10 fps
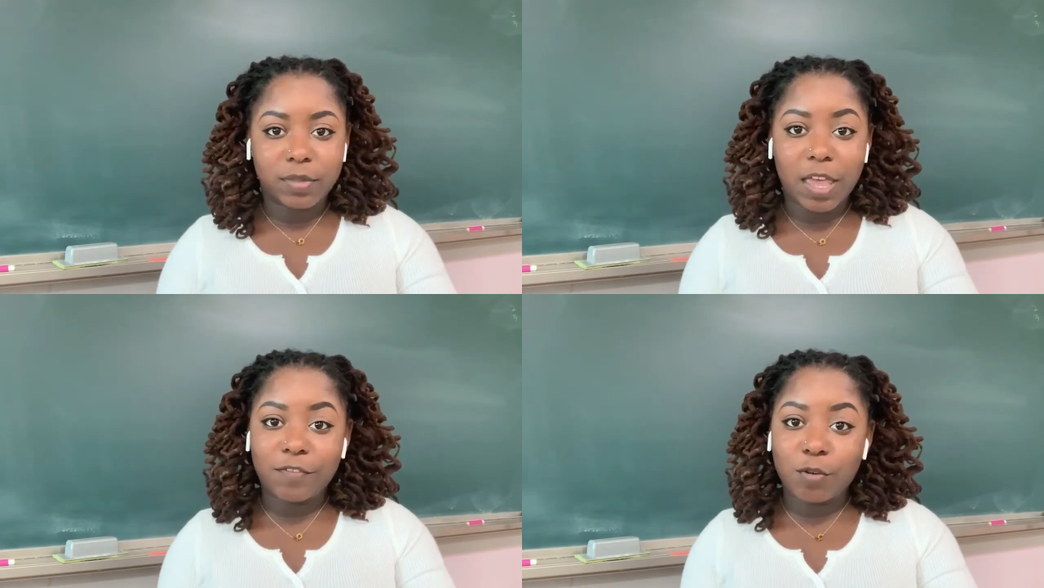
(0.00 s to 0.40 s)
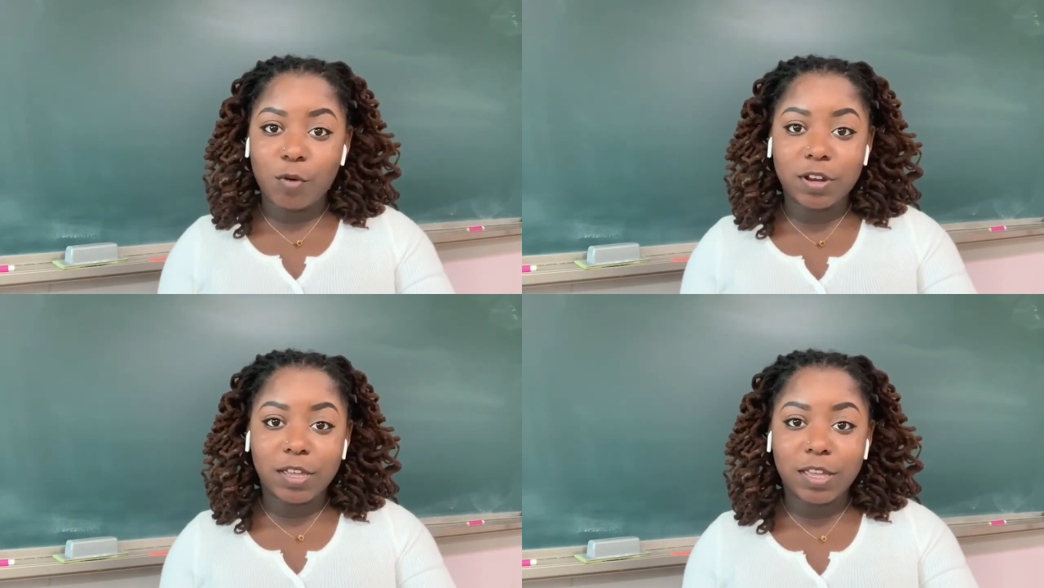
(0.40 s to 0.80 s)
If you
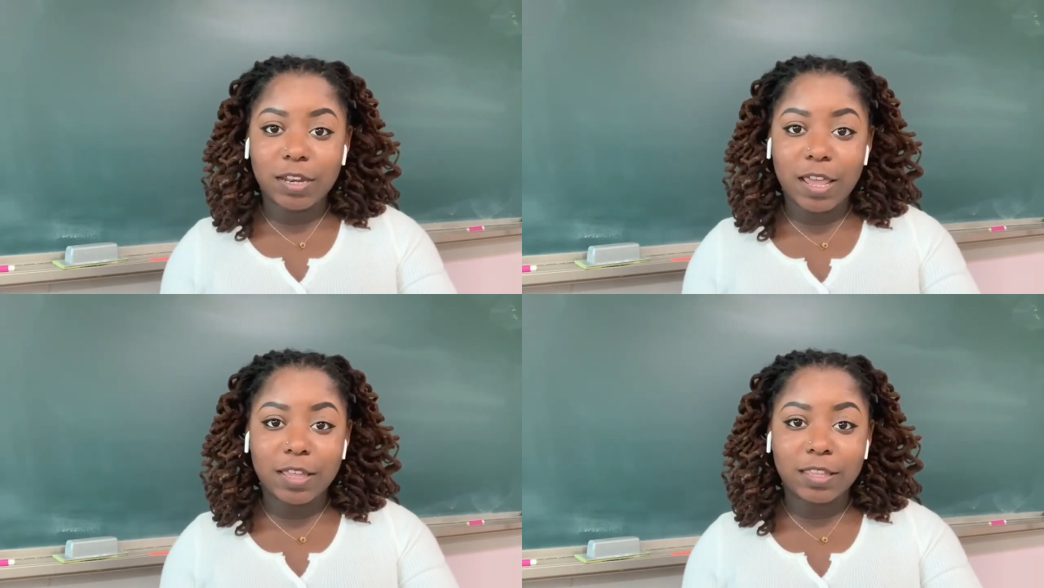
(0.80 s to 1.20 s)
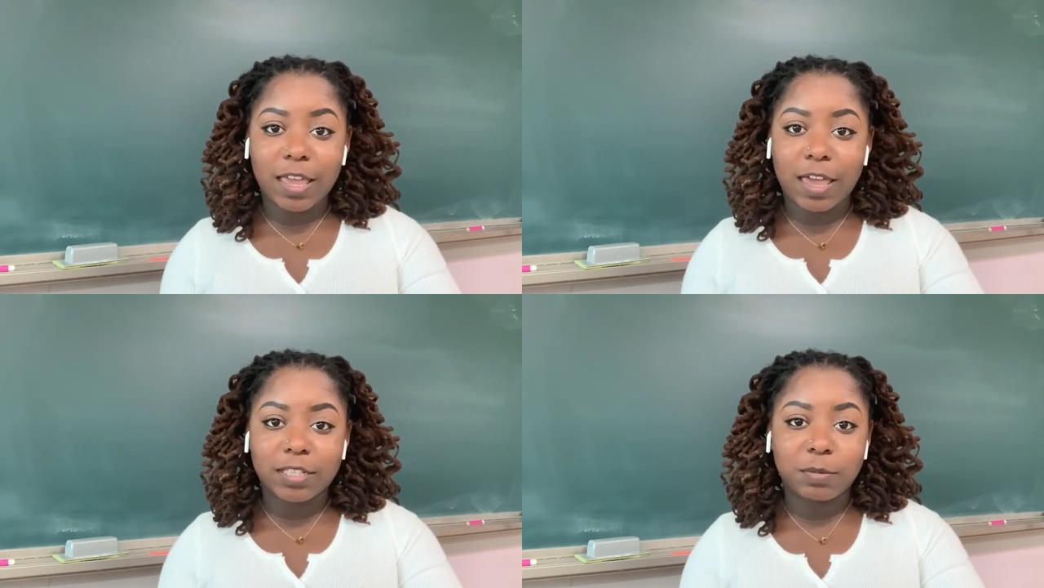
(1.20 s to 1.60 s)
want to connect
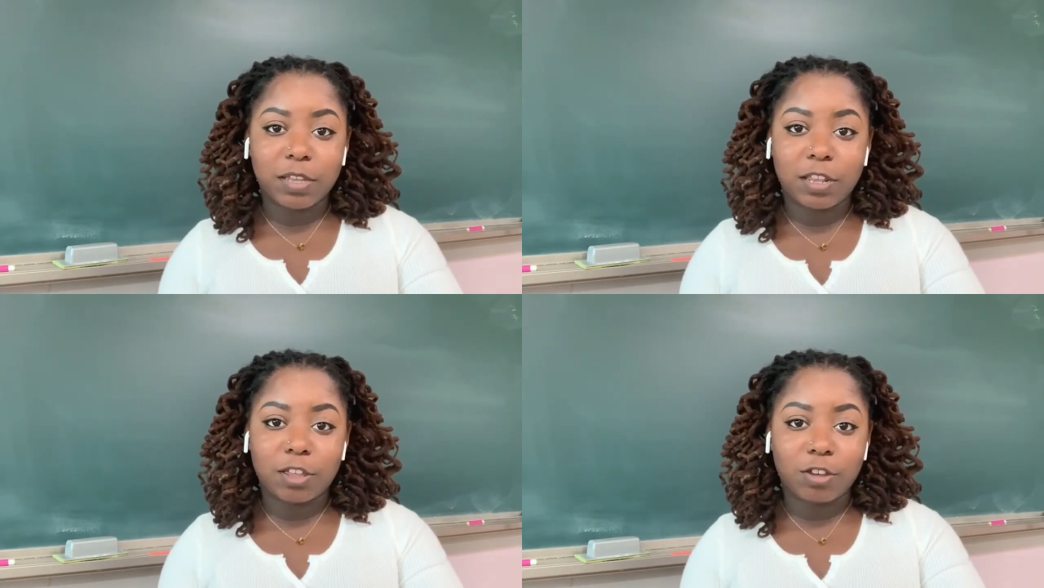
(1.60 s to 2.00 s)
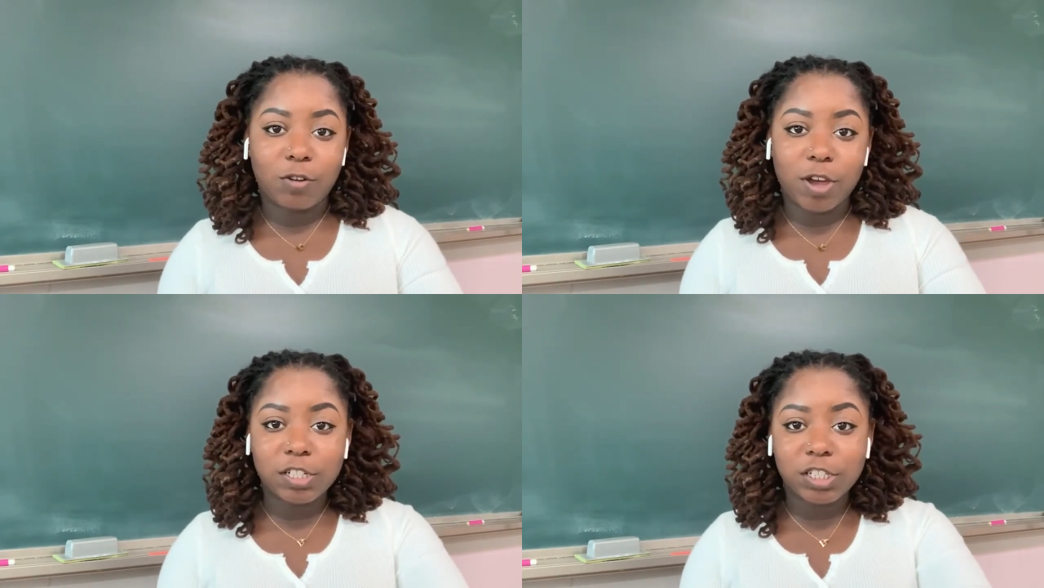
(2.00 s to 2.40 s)
and ask me any other
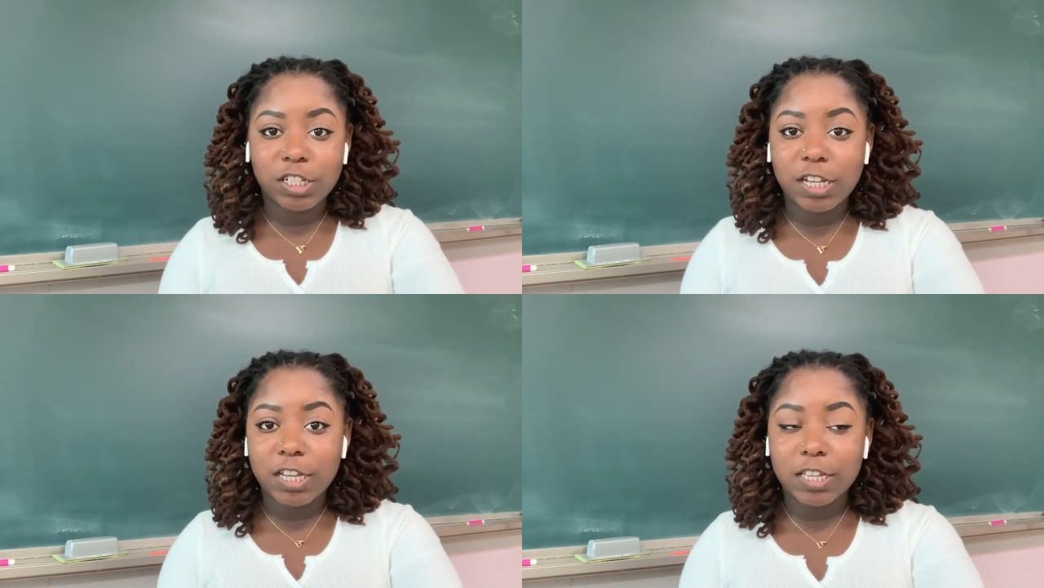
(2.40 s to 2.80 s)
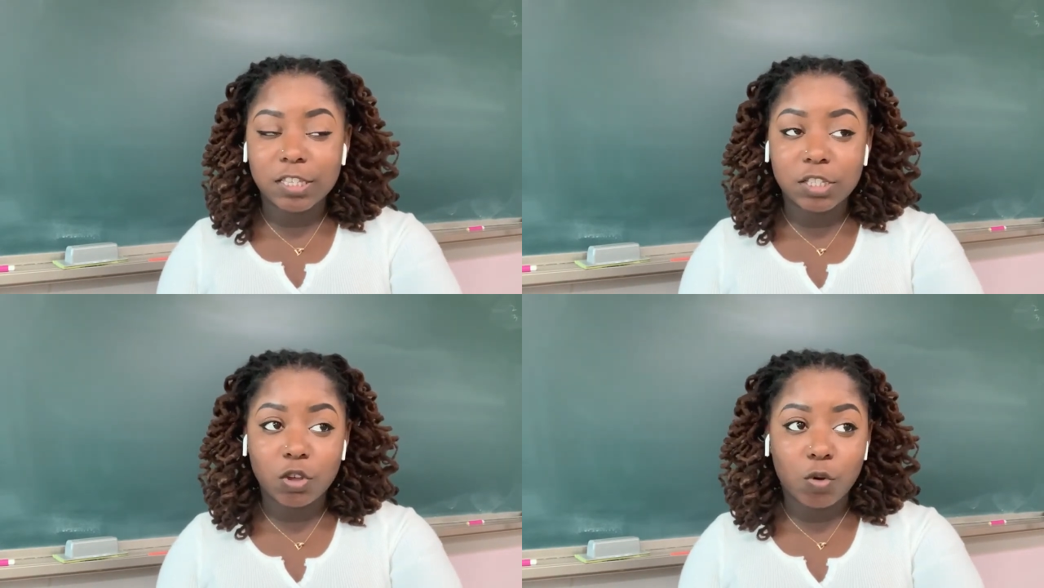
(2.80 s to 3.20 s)

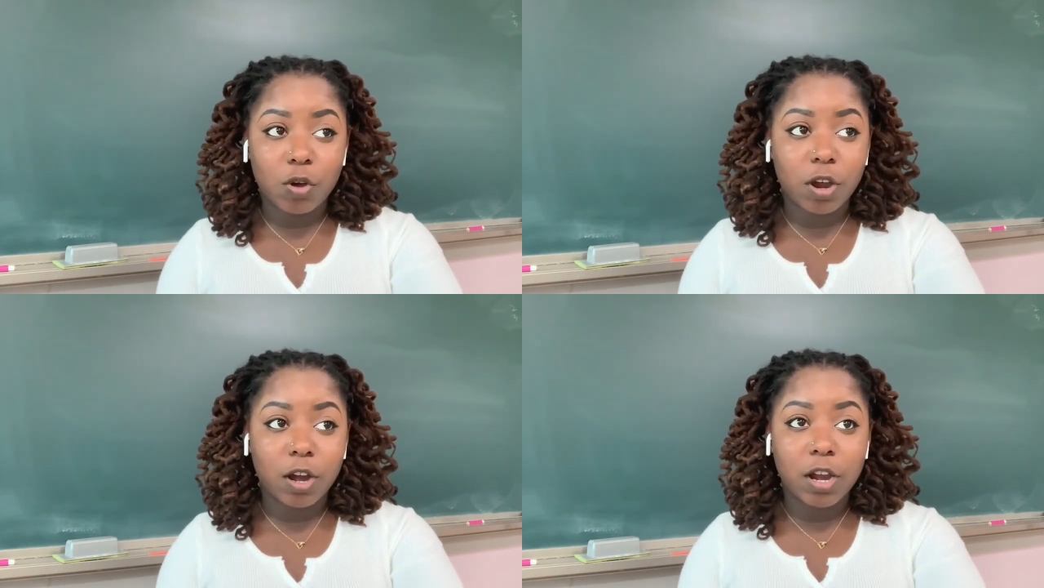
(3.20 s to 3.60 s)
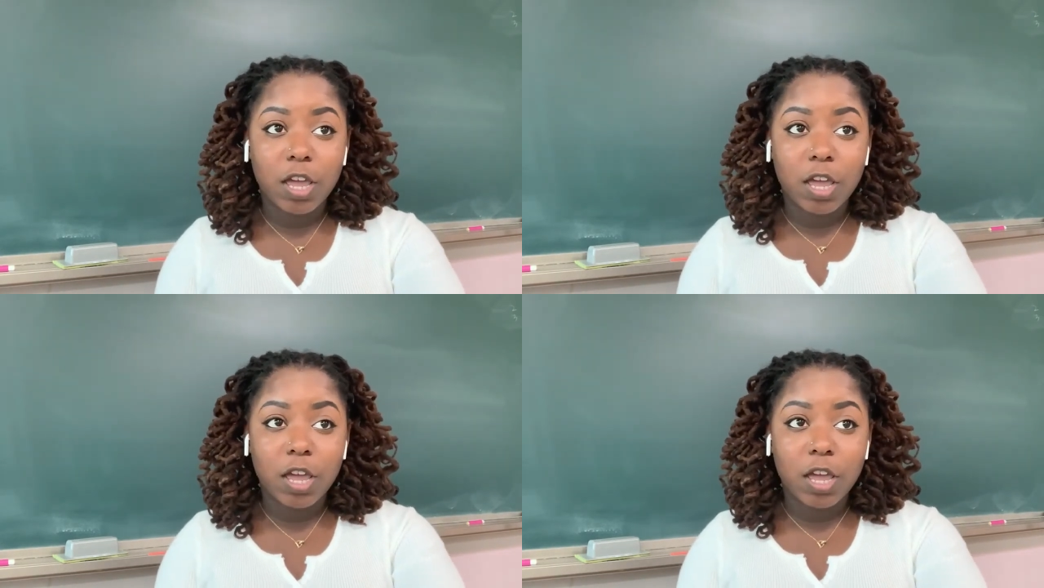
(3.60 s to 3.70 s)
questions, or